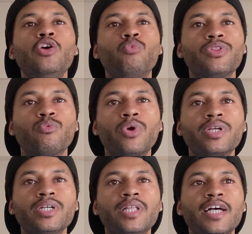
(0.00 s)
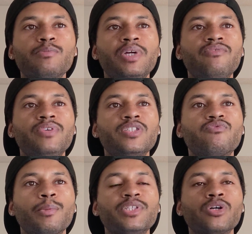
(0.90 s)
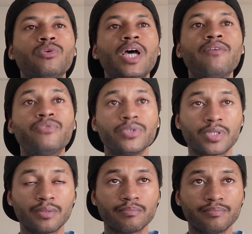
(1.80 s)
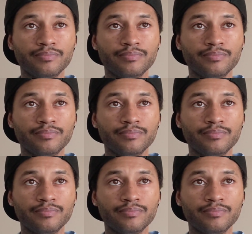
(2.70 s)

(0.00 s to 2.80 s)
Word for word: where the working class benefits from its own efforts.